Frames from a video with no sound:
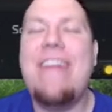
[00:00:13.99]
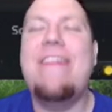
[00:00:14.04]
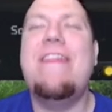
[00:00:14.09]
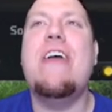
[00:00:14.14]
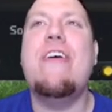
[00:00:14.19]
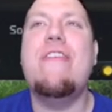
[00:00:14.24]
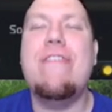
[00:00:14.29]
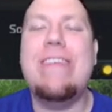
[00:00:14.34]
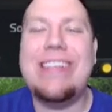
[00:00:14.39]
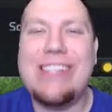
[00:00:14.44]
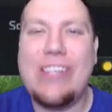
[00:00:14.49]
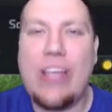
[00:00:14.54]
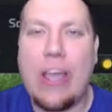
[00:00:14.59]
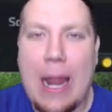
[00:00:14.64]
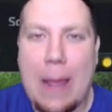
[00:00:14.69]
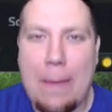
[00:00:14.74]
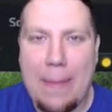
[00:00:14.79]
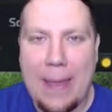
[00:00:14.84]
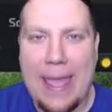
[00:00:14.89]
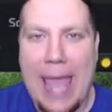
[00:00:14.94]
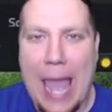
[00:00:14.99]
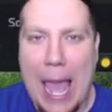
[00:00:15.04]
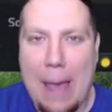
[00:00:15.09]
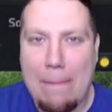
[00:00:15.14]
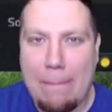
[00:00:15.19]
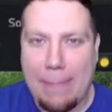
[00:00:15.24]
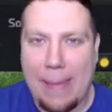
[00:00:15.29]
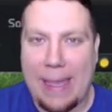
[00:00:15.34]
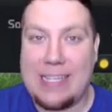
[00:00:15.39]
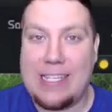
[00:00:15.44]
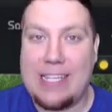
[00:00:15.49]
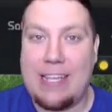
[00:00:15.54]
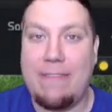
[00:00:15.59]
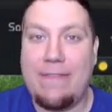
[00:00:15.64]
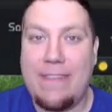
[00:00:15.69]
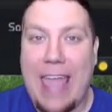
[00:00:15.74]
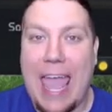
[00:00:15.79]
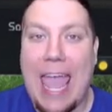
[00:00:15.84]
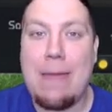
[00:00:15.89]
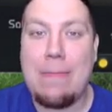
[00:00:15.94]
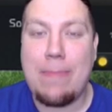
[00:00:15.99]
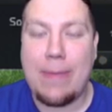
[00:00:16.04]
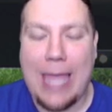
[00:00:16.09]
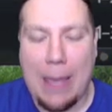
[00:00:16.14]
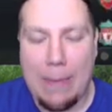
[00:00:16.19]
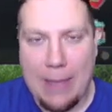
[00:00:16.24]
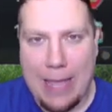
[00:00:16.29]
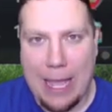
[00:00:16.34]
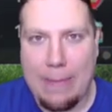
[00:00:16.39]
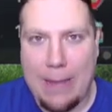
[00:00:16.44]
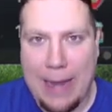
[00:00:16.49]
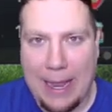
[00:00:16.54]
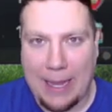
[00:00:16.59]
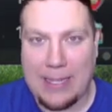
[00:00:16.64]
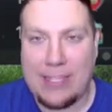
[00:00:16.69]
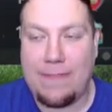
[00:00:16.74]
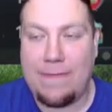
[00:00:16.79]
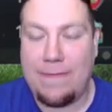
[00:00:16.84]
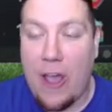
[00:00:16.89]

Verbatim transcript: there is going to be a massive game coming up next.